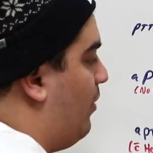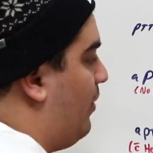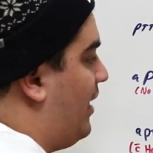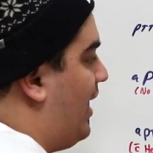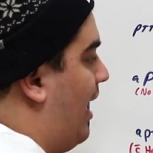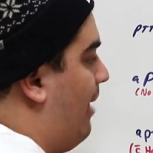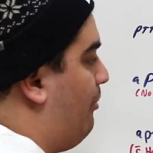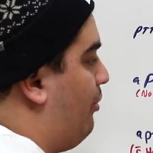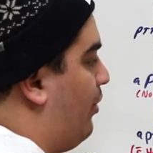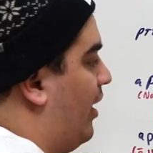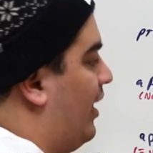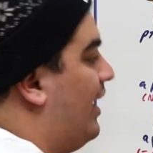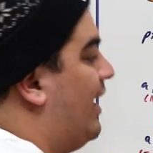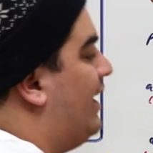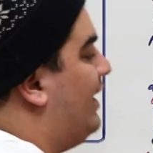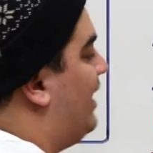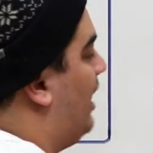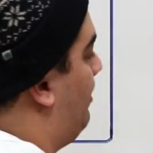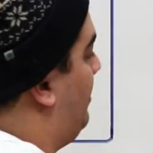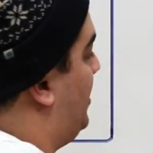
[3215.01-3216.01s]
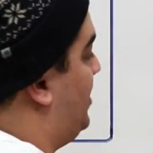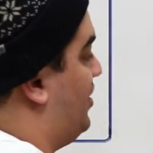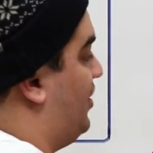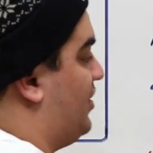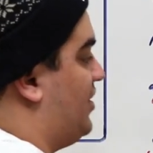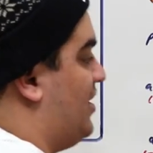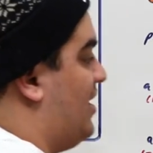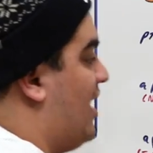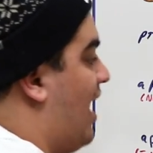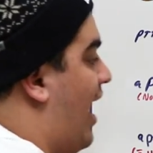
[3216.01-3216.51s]
here with heparin, that means
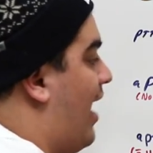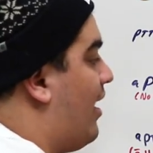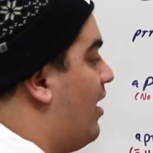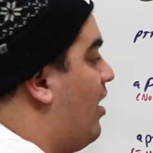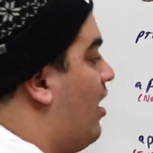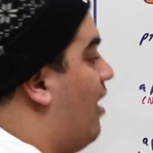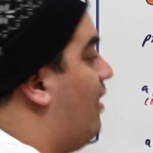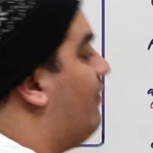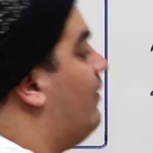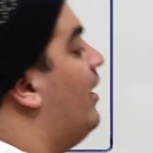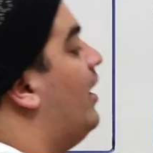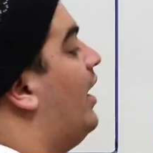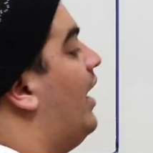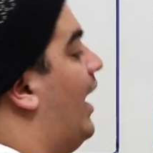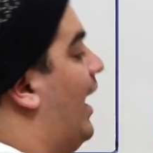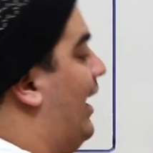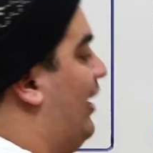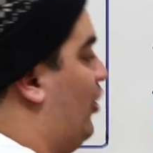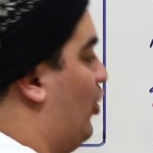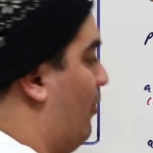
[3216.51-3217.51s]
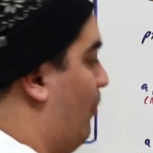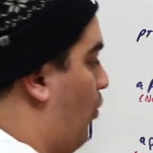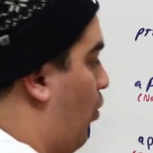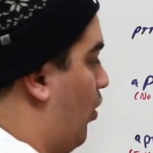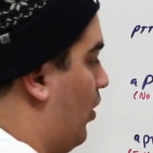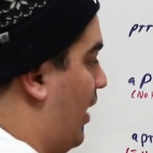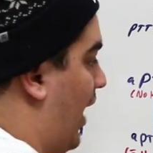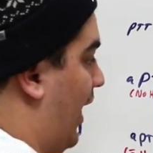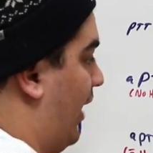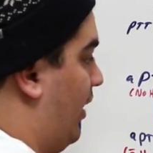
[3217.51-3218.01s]
there's not enough and you're
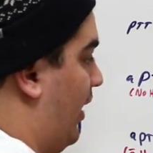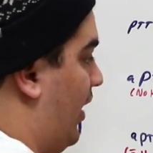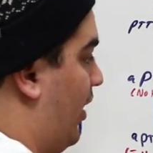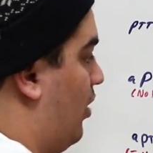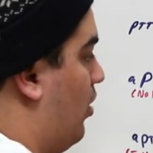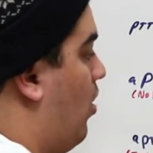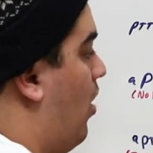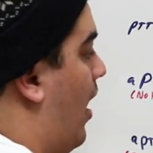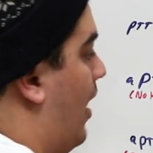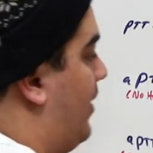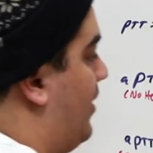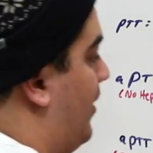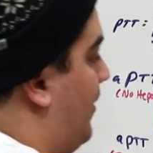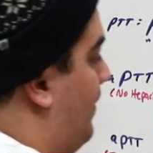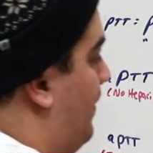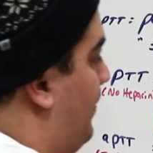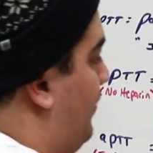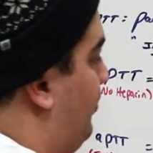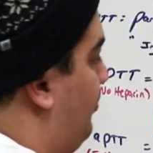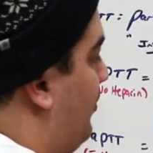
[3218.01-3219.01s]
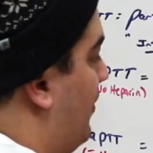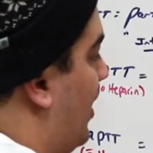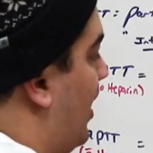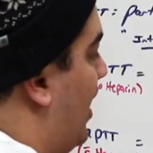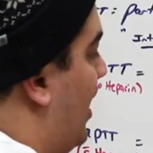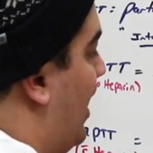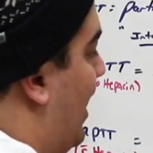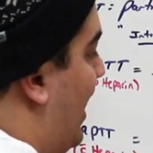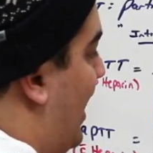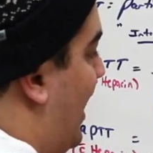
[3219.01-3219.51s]
more likely to clot.
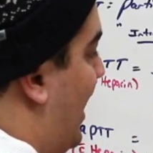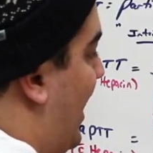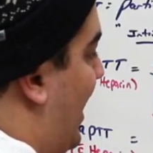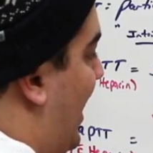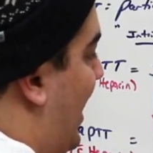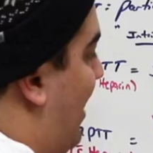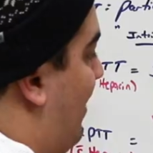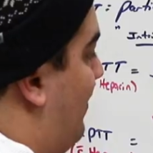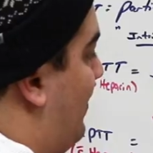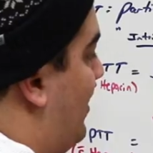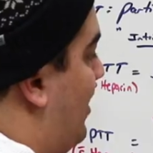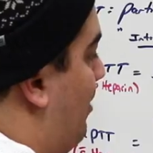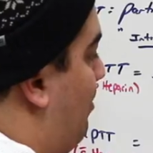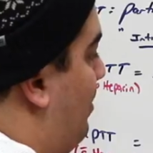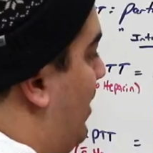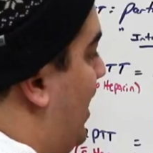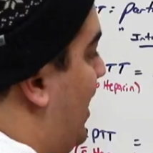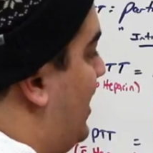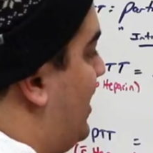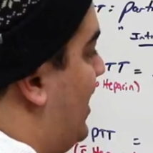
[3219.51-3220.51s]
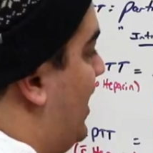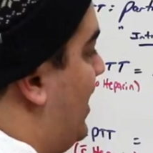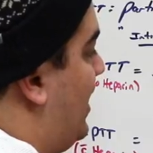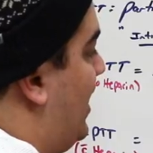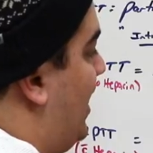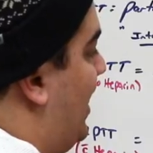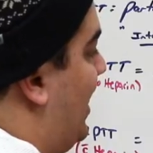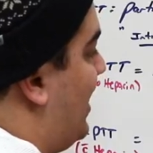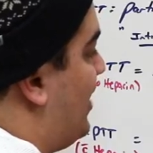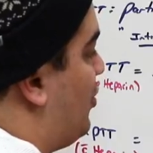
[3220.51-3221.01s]
If the
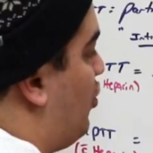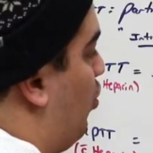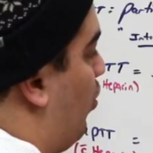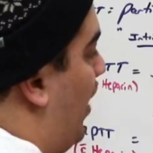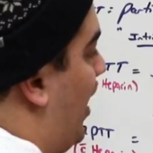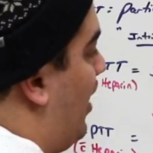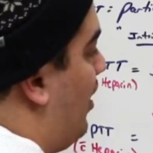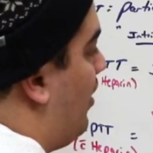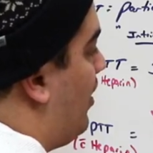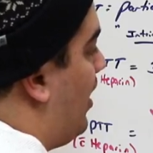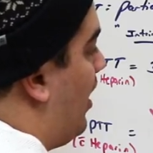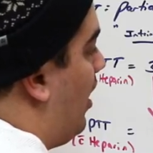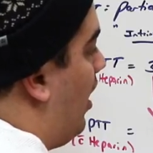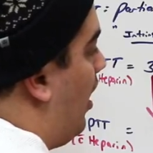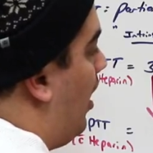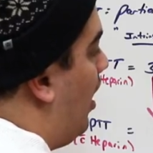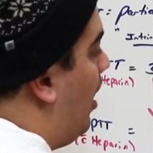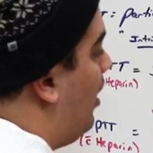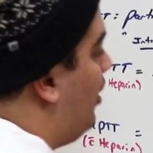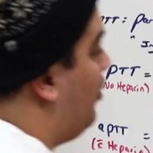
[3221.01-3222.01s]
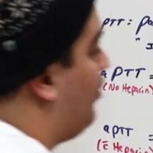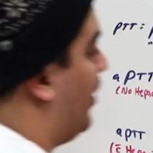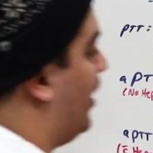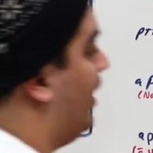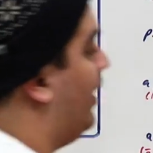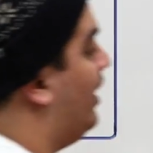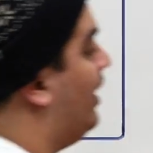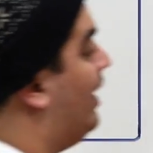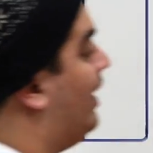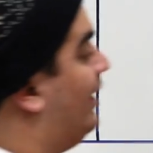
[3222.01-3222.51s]
PTT is greater than
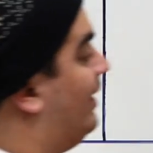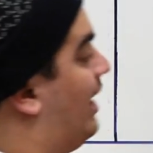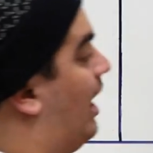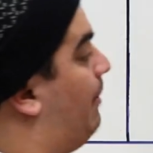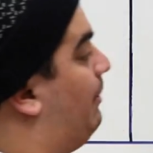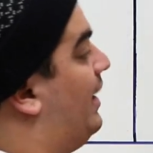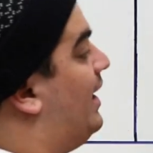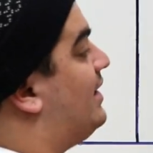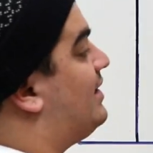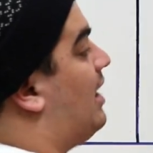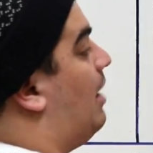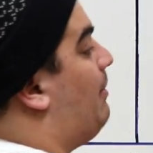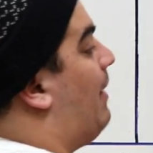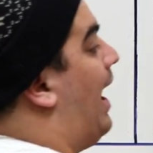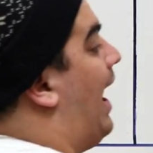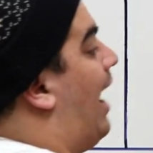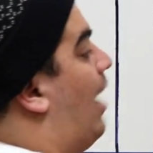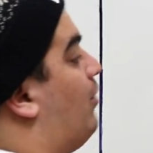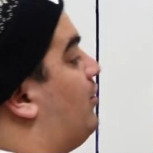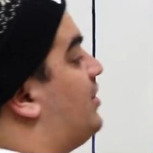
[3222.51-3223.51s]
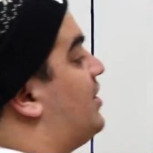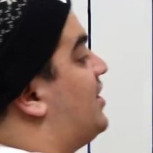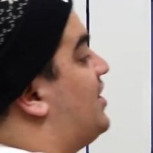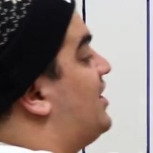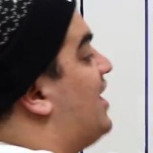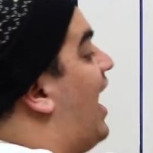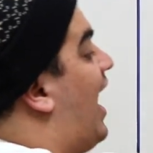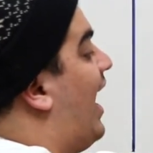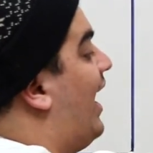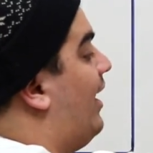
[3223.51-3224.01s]
100, that means I'm
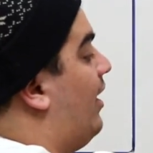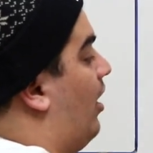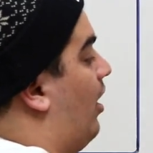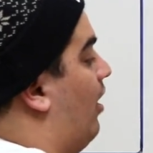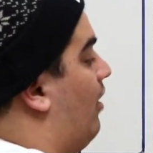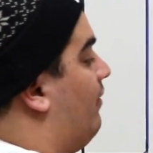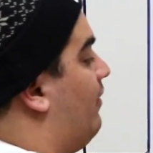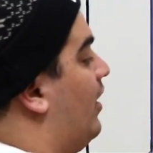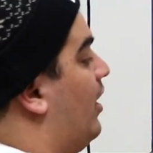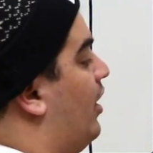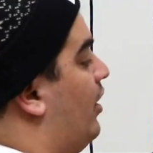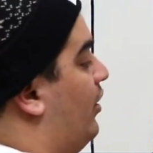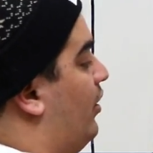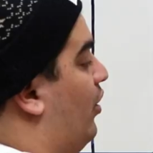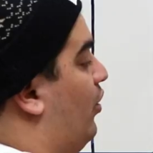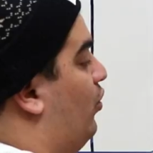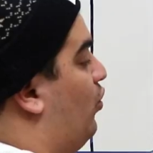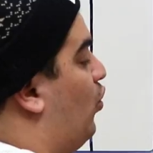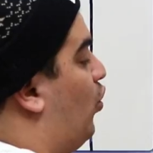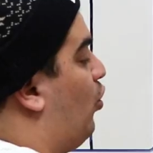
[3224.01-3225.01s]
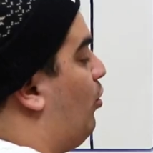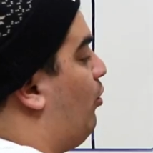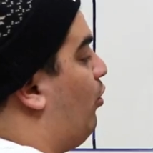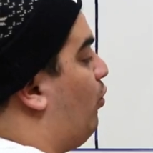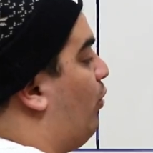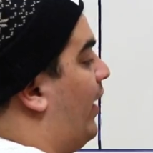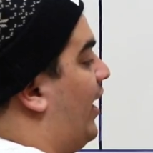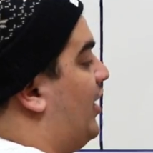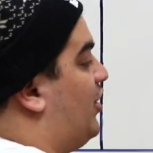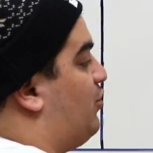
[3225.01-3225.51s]
outside of the
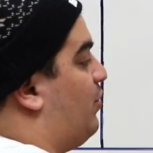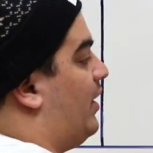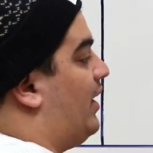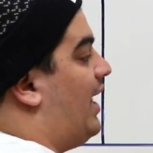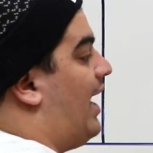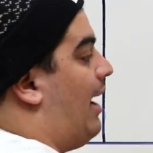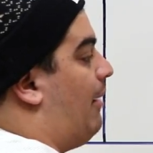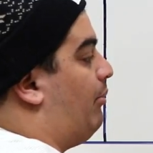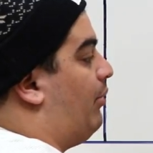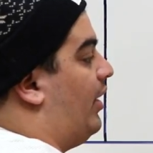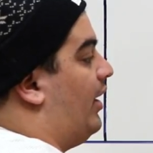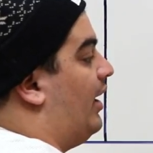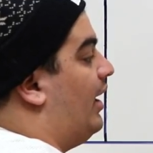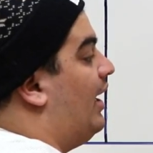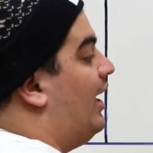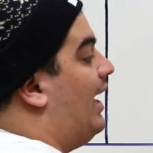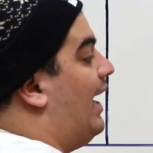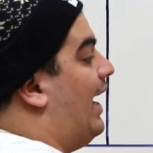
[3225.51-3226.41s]
normal range with heparin.